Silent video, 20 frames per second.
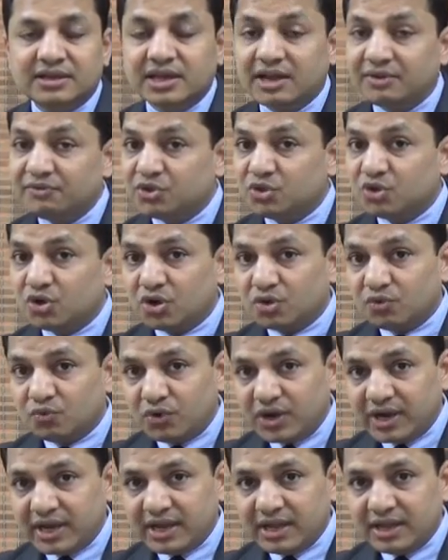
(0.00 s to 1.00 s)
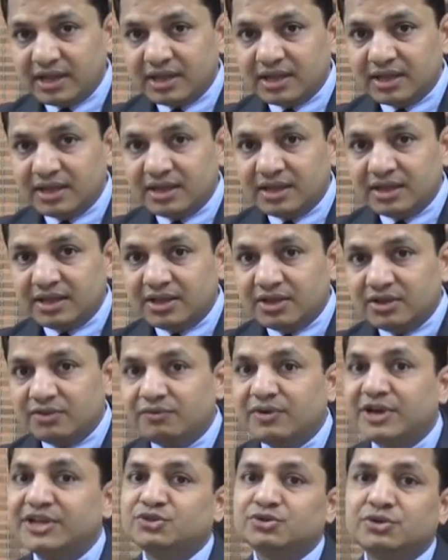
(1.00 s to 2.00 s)
Have you thought why?
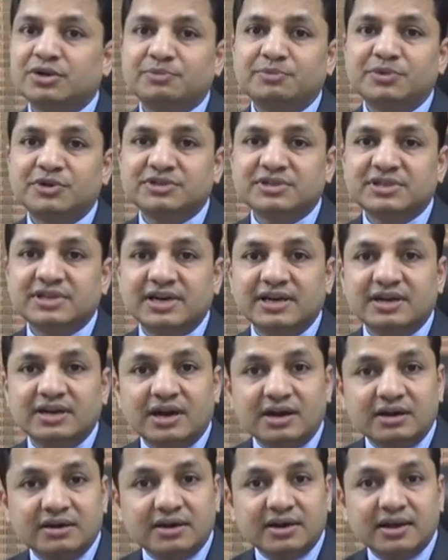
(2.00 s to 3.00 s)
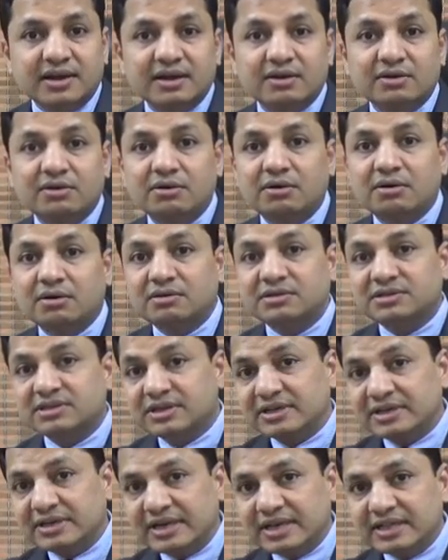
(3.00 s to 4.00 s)
Why should a person get heart attack or
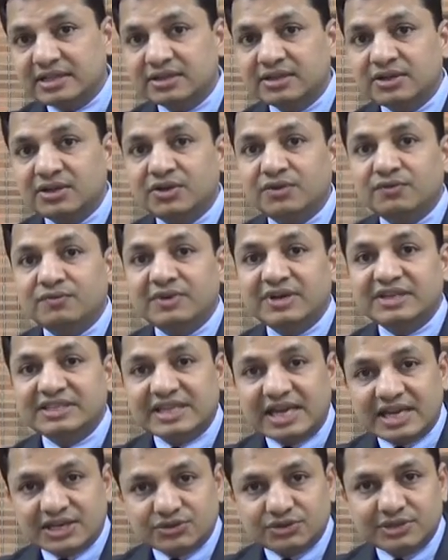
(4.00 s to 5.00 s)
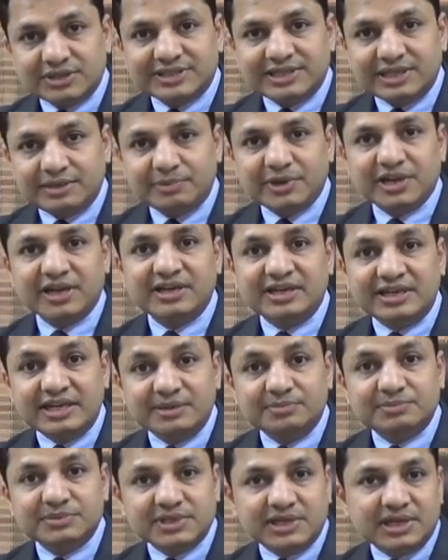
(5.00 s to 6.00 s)
sudden death when he's actually sleeping in
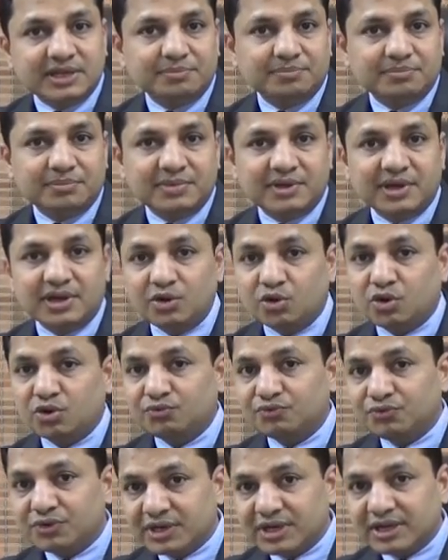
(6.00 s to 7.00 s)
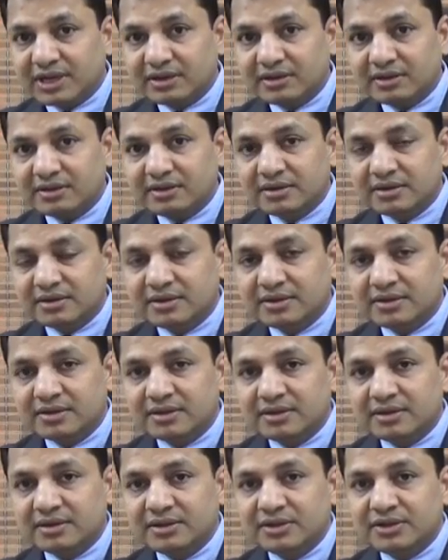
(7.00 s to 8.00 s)
deep sleep and not working?
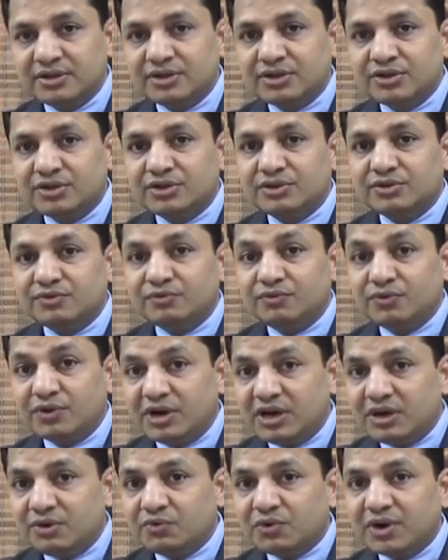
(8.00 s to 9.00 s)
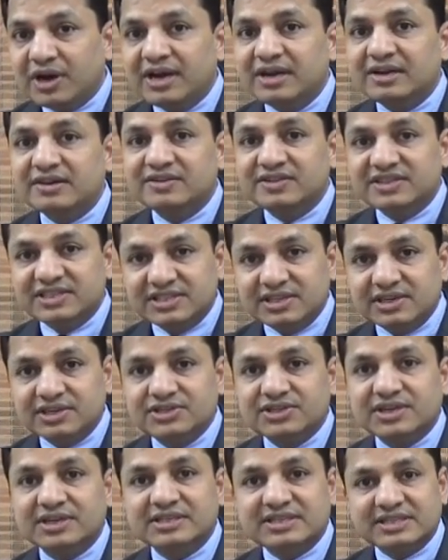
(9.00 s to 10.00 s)
Worldwide
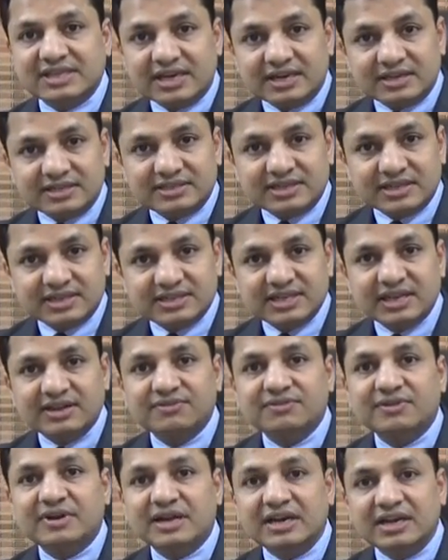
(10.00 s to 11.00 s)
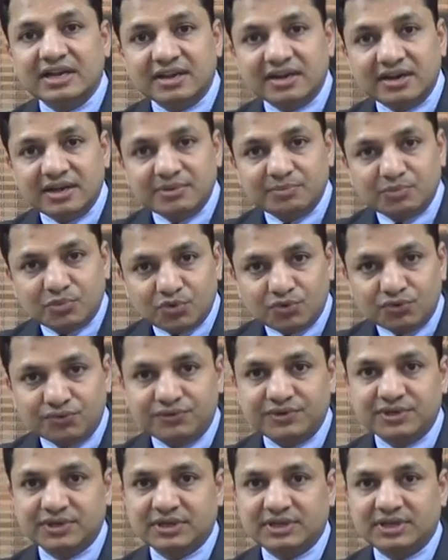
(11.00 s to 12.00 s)
research and statistics have clearly
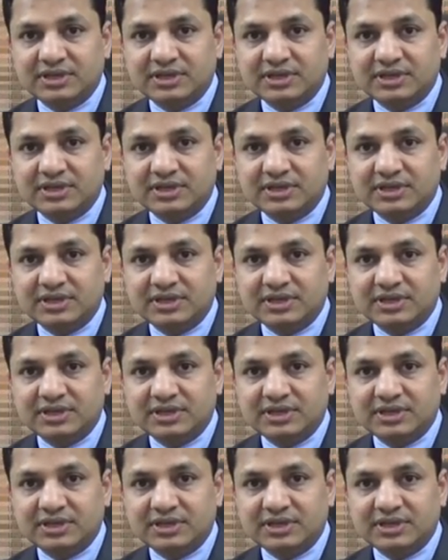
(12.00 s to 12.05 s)
proved